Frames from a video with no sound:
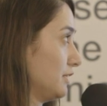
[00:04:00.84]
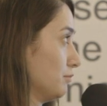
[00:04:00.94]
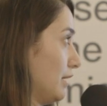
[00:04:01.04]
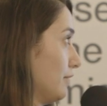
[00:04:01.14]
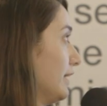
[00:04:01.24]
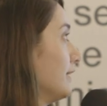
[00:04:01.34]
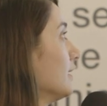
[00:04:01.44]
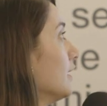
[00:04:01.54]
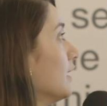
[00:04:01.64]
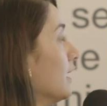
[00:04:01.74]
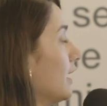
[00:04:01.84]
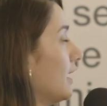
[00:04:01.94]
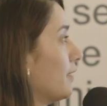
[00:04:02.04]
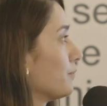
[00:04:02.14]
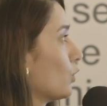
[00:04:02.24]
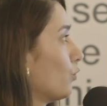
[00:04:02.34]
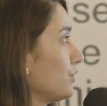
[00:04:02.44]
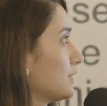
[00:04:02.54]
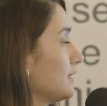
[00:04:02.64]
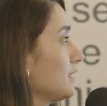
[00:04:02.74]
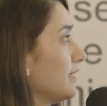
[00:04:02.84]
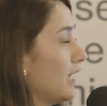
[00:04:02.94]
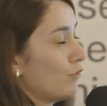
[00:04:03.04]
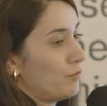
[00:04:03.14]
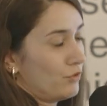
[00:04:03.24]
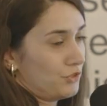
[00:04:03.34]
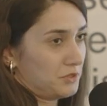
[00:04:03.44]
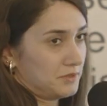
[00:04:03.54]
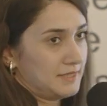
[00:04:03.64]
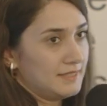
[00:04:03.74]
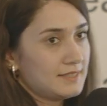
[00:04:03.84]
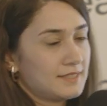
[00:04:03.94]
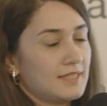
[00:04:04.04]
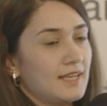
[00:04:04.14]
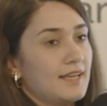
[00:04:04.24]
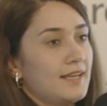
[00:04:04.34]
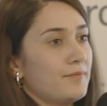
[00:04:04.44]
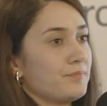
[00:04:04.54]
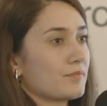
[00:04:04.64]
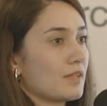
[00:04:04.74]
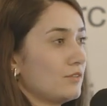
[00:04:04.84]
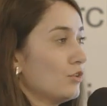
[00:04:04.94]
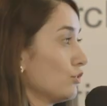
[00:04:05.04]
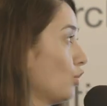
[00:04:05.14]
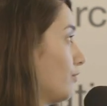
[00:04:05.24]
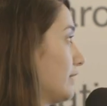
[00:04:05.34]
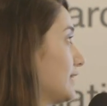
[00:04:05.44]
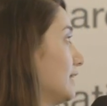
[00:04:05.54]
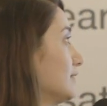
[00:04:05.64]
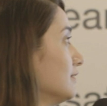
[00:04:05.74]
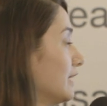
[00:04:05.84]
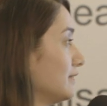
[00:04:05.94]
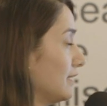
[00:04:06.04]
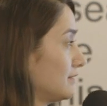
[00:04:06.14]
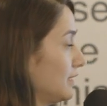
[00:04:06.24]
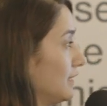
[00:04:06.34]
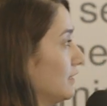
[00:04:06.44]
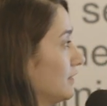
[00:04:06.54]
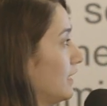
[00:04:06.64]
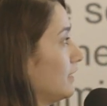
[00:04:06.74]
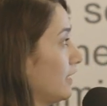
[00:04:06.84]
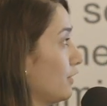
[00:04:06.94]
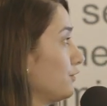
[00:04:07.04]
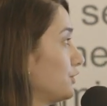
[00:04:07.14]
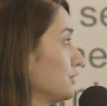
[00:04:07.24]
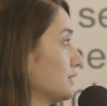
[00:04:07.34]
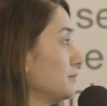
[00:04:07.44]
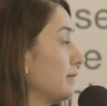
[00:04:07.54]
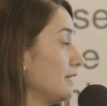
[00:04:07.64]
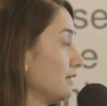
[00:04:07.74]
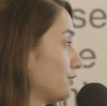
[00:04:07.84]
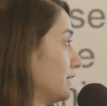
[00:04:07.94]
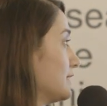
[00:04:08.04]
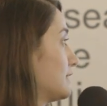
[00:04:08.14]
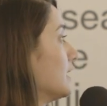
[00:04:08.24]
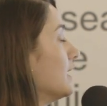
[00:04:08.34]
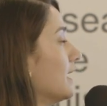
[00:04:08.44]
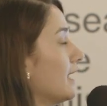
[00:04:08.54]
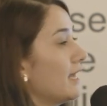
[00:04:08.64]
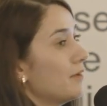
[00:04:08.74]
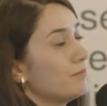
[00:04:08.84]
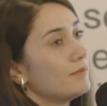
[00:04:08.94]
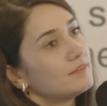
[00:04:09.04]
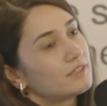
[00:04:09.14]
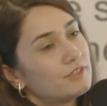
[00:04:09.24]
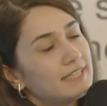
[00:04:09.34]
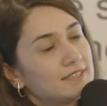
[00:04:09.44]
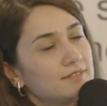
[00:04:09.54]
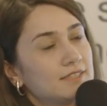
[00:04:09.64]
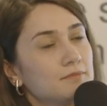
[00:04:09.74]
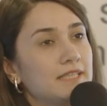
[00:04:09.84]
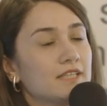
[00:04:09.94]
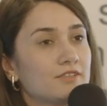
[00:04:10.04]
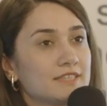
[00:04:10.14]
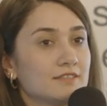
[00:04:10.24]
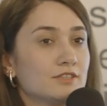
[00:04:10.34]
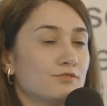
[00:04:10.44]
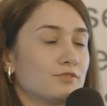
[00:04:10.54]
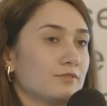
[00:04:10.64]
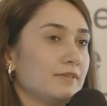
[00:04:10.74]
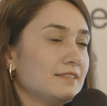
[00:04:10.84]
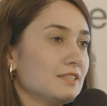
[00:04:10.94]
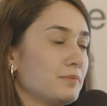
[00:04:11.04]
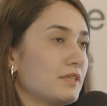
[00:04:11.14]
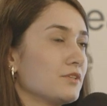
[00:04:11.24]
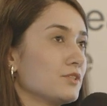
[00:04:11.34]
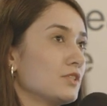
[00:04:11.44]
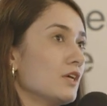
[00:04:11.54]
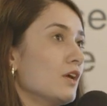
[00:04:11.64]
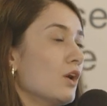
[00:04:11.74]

in my way. Obviously, we have opportunities. No one can deny that the efficiency may increase, the creativity may increase in different ways because